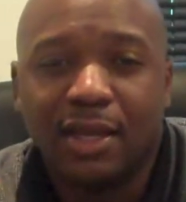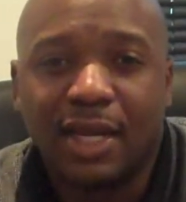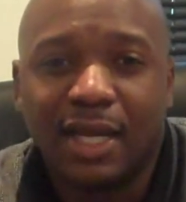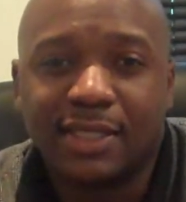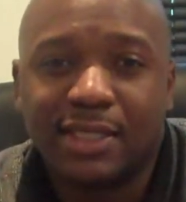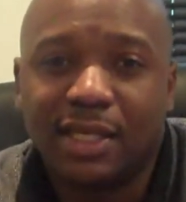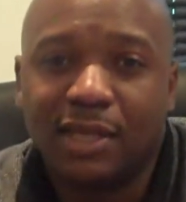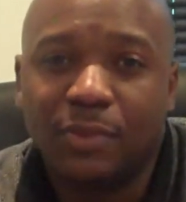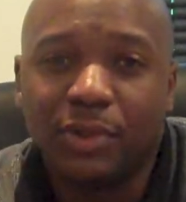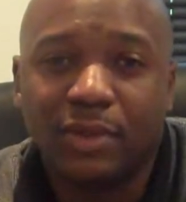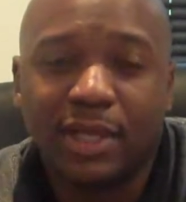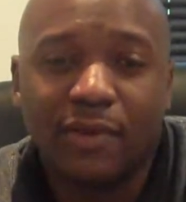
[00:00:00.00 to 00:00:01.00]
and I say
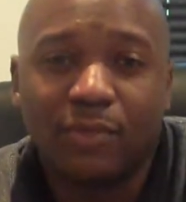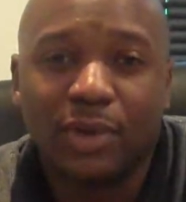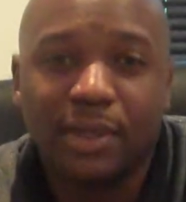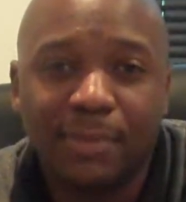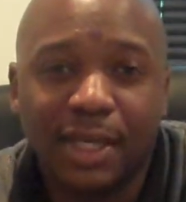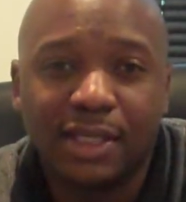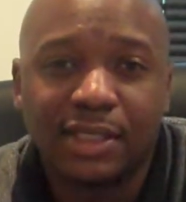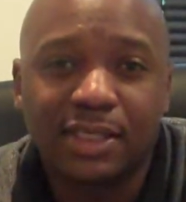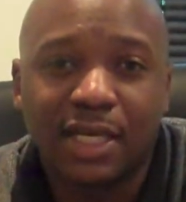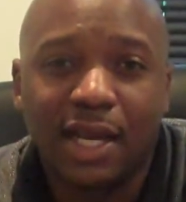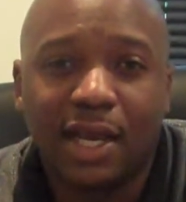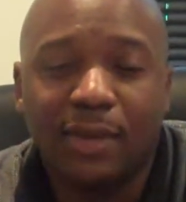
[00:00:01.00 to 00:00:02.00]
that we only have one
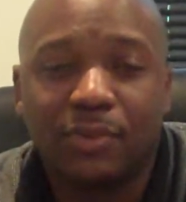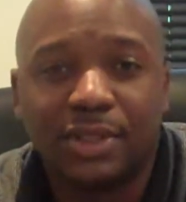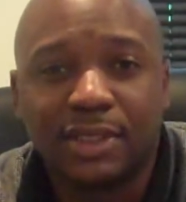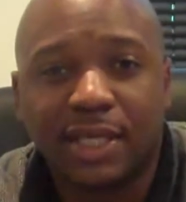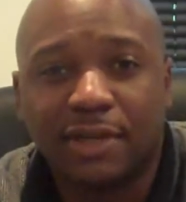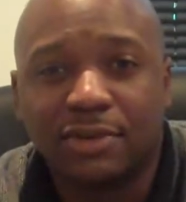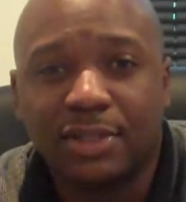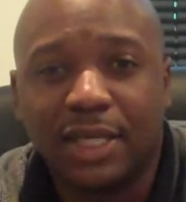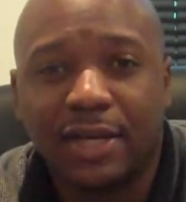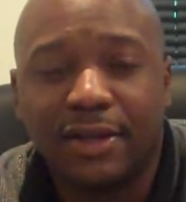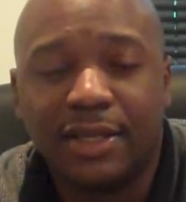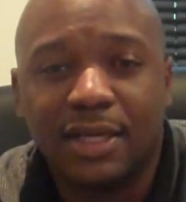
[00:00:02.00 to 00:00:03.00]
maintenance guy, one
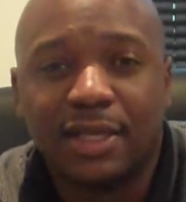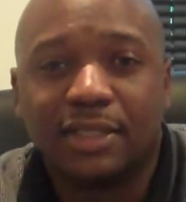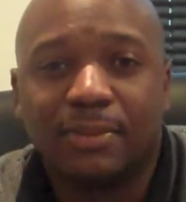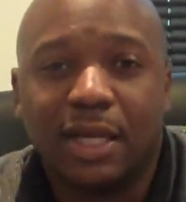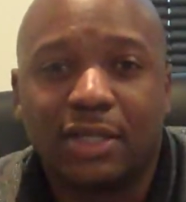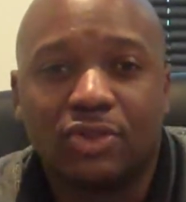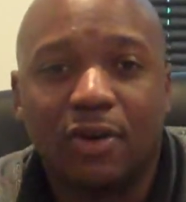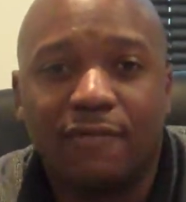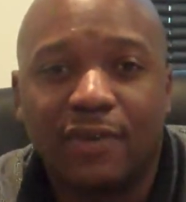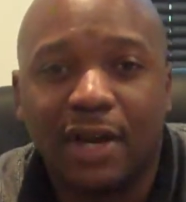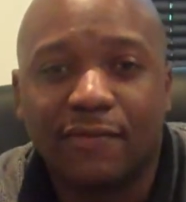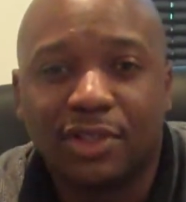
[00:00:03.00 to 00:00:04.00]
secretary to manage all
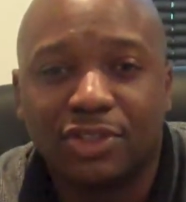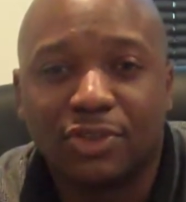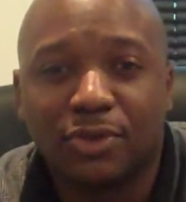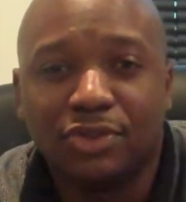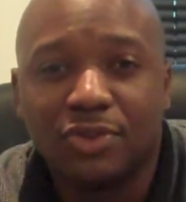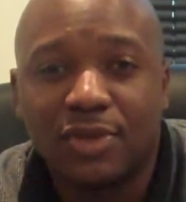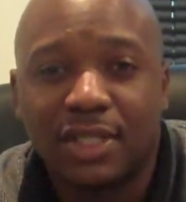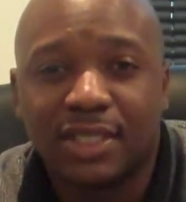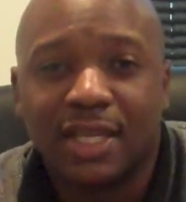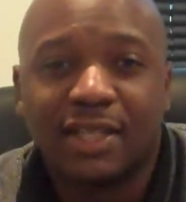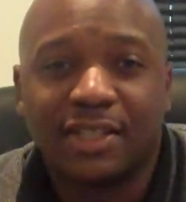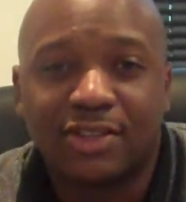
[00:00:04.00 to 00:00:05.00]
500 of those
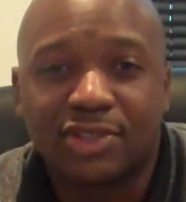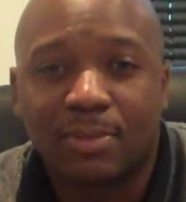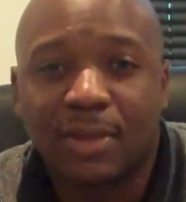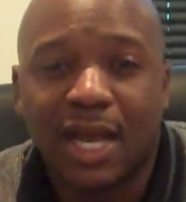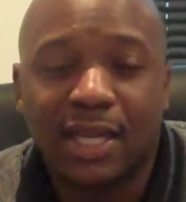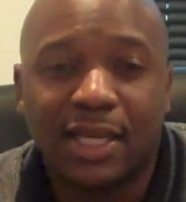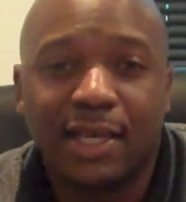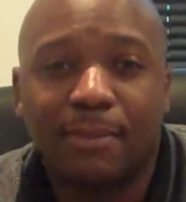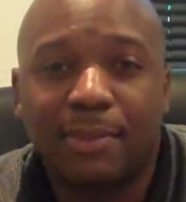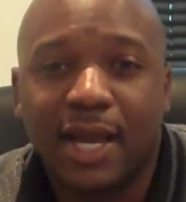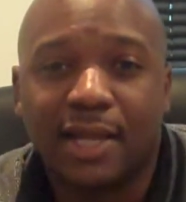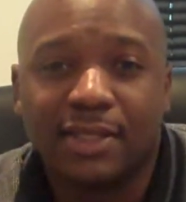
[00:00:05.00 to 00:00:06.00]
units, there's some kind of
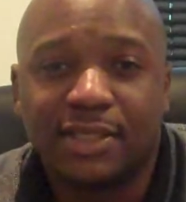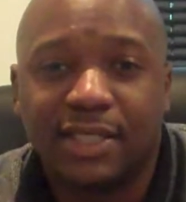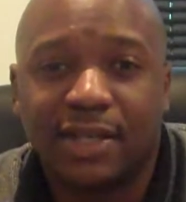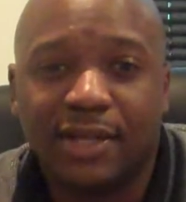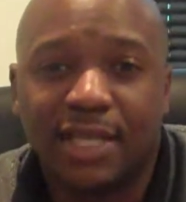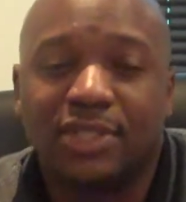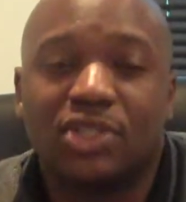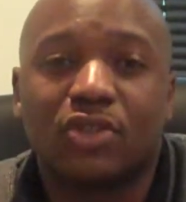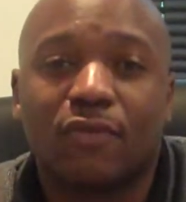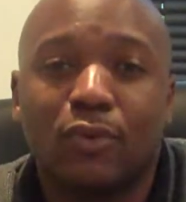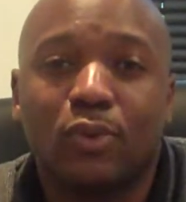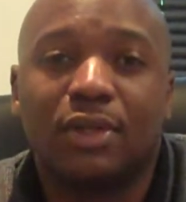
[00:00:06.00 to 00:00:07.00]
imbalance there. And that's
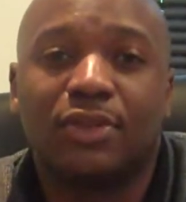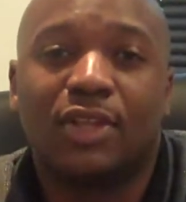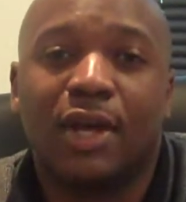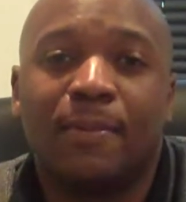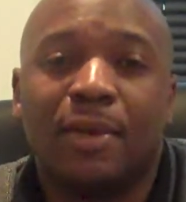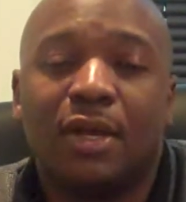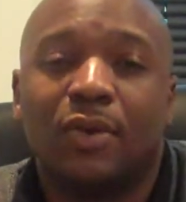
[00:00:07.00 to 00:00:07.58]
just a rule of thumb